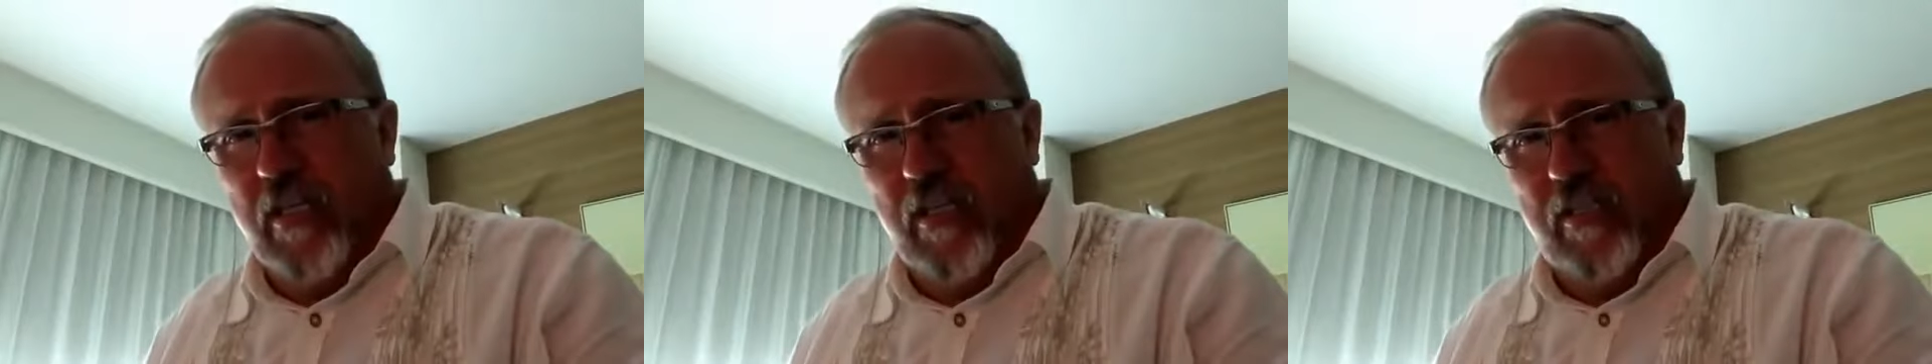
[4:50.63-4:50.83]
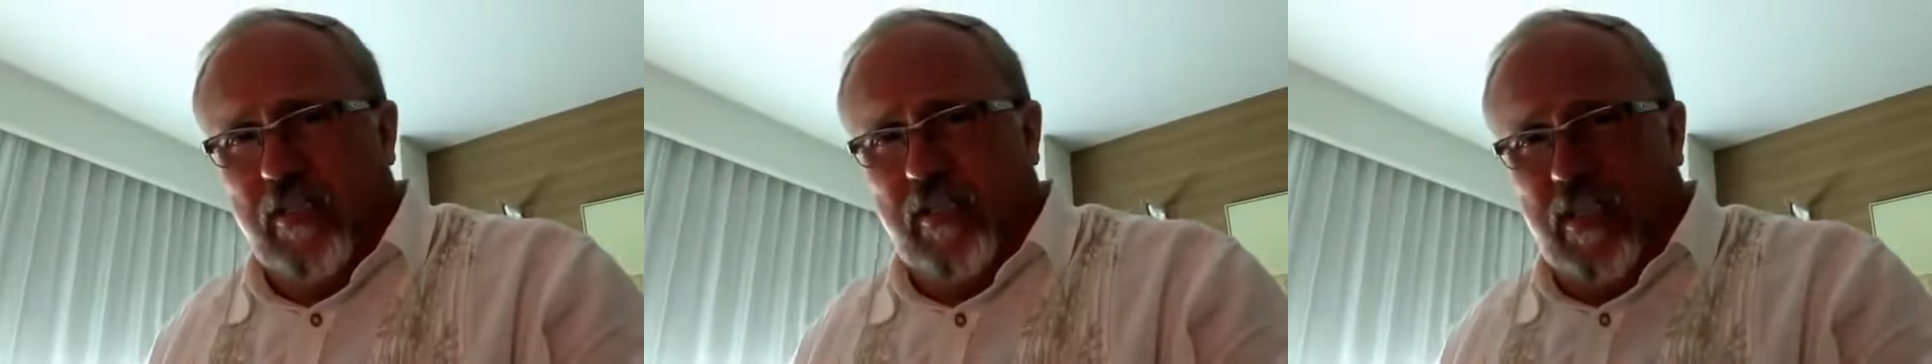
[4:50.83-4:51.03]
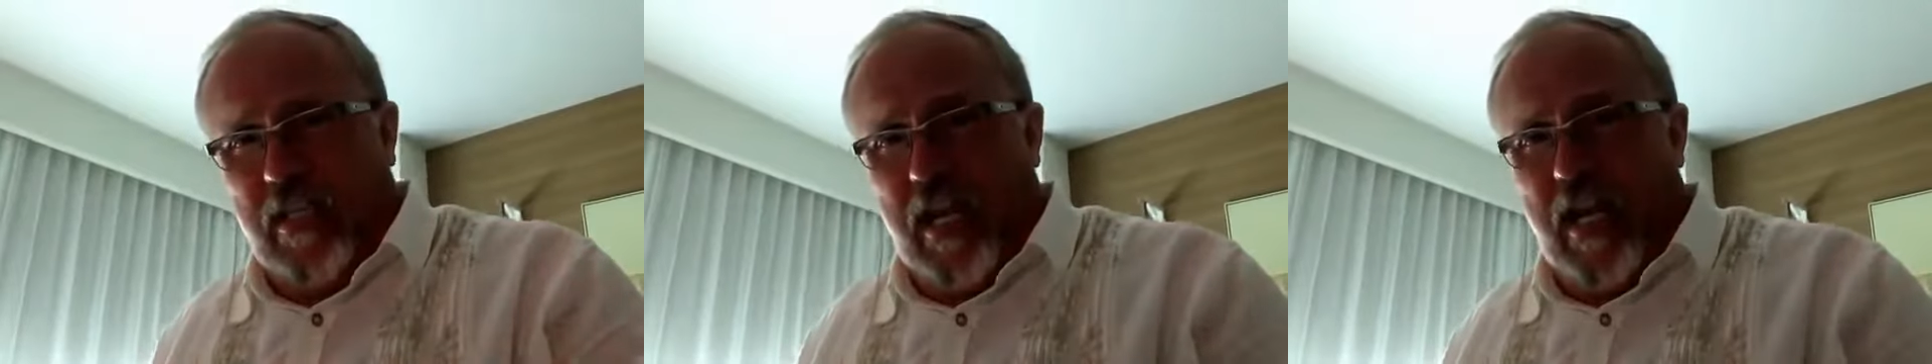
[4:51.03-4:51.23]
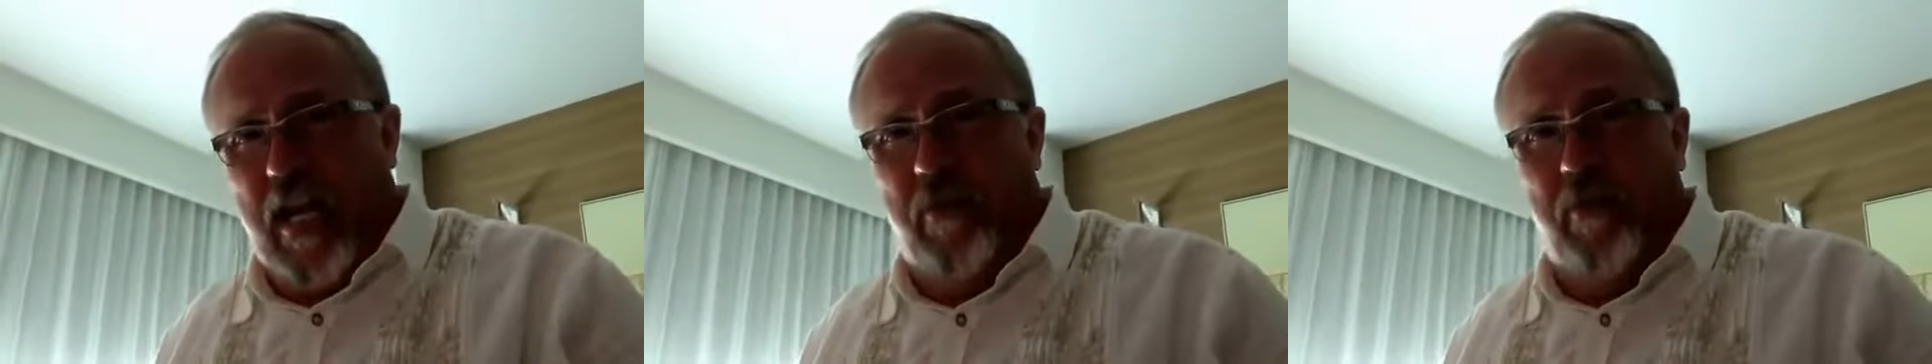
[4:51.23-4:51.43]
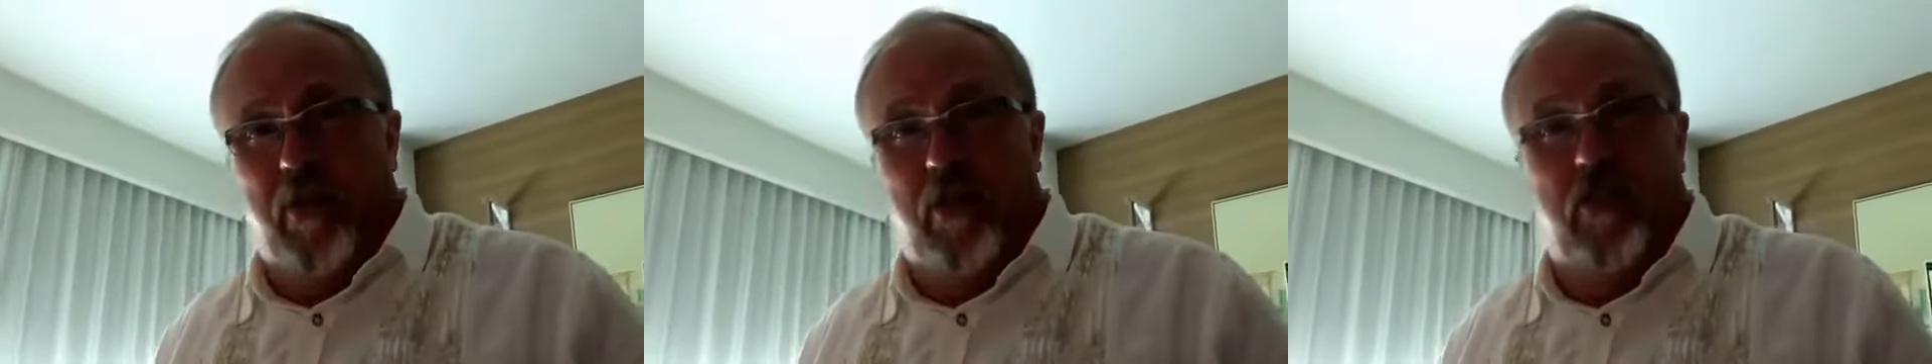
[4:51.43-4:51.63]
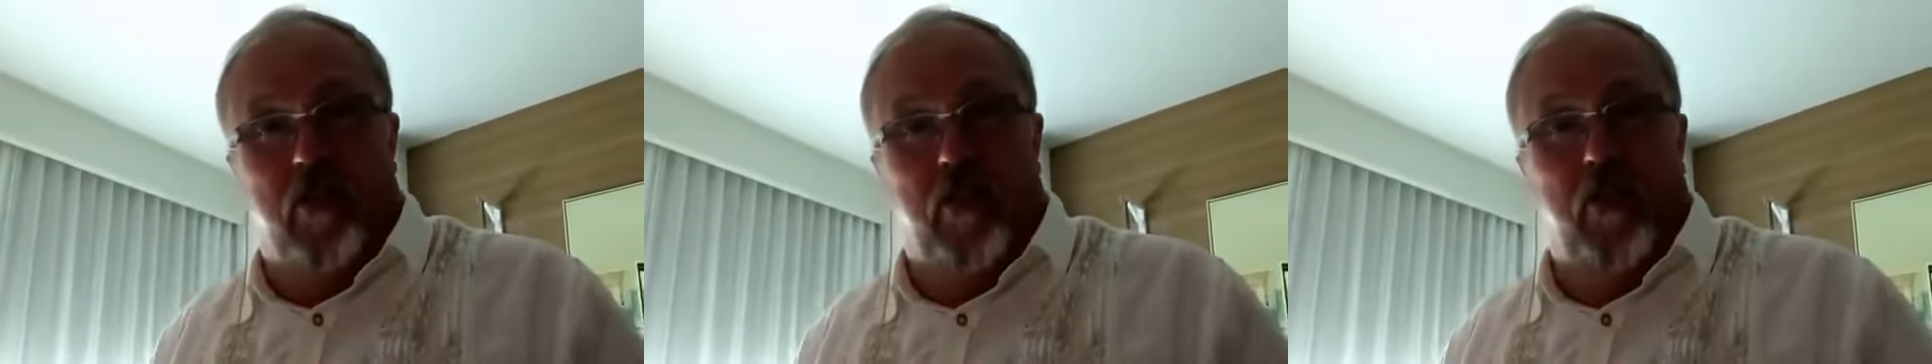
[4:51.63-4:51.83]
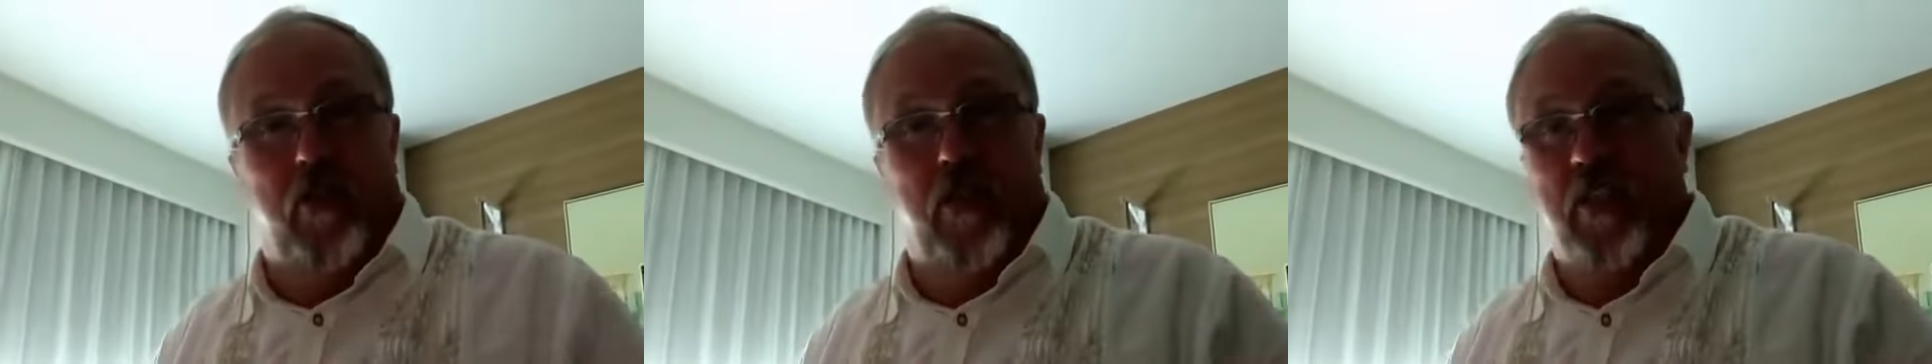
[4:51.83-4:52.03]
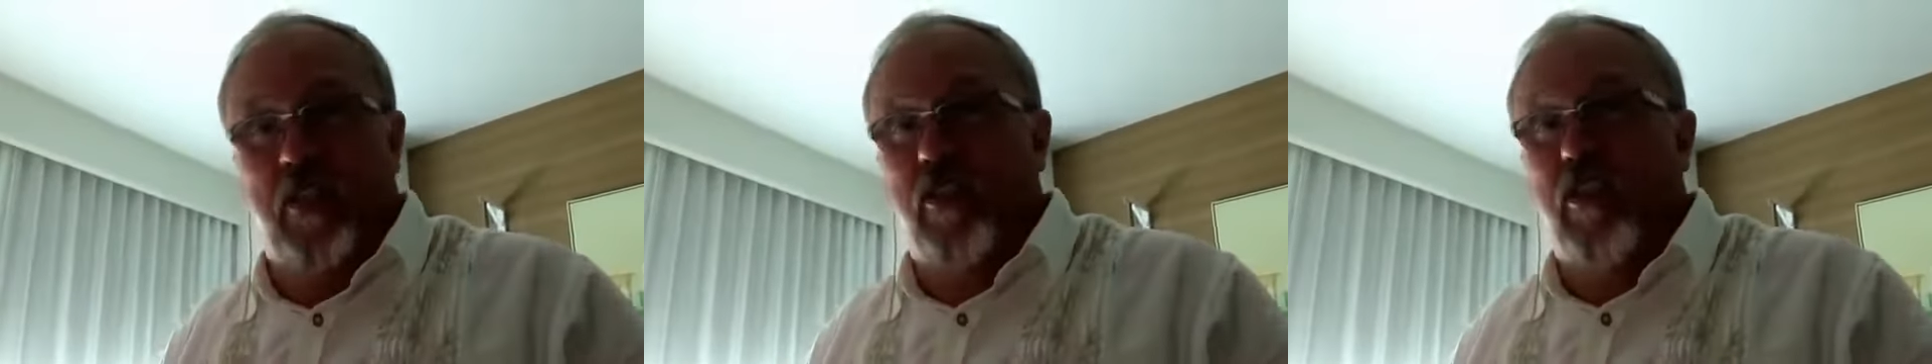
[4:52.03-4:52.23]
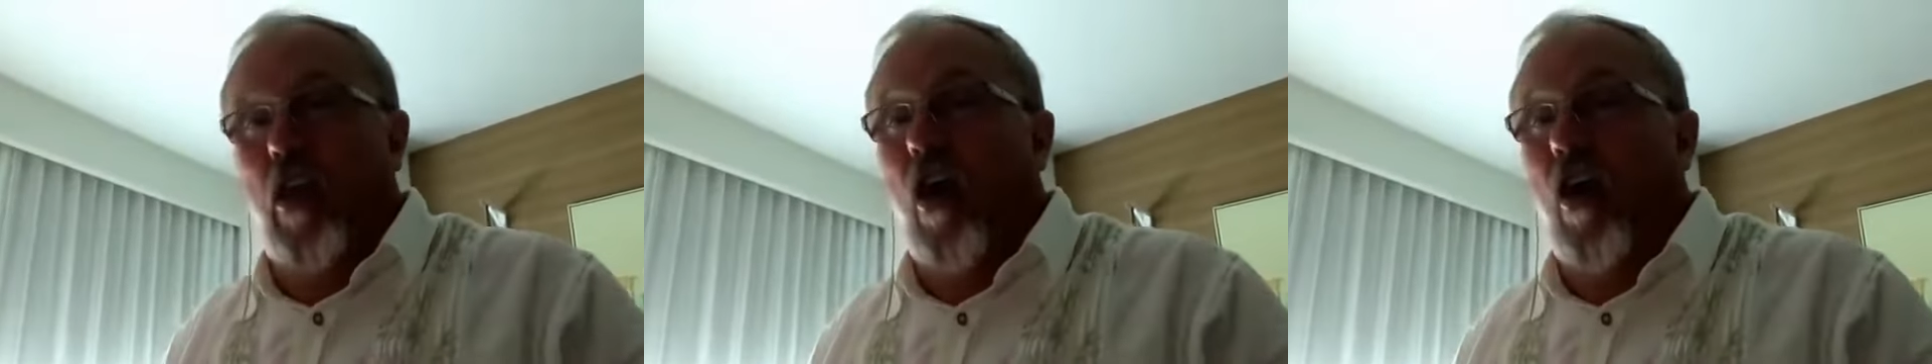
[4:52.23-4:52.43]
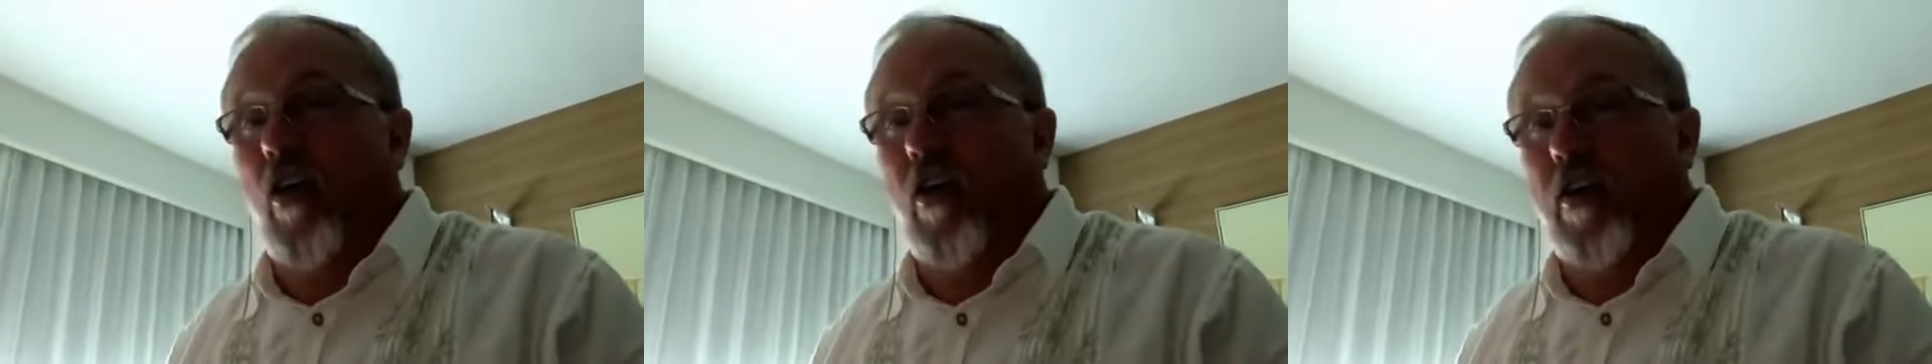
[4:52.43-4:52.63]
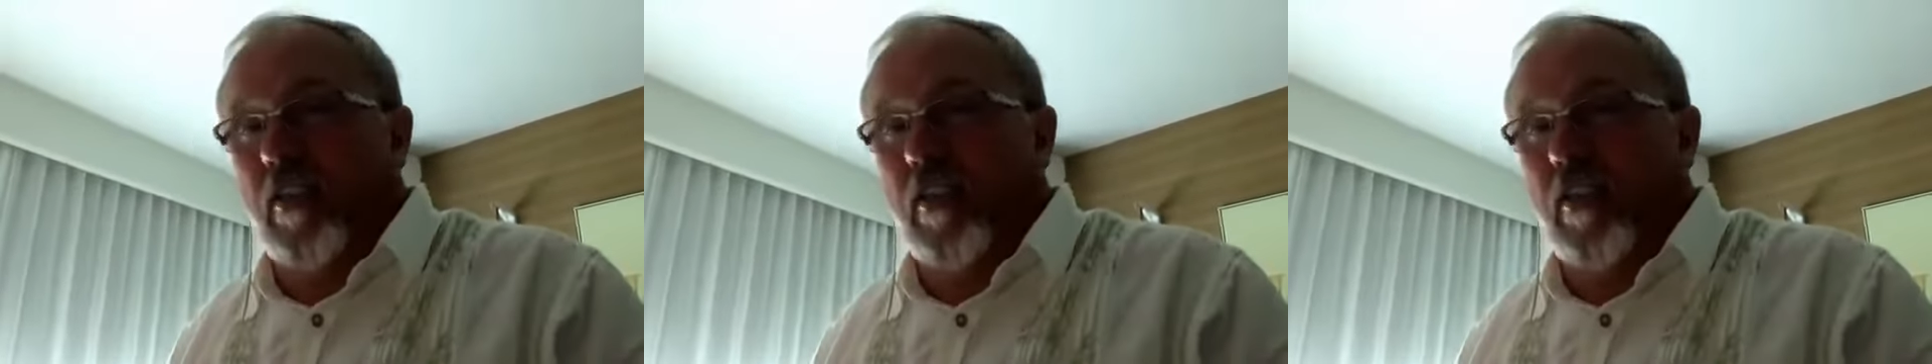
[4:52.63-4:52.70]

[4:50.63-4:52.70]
the sky will turn as dark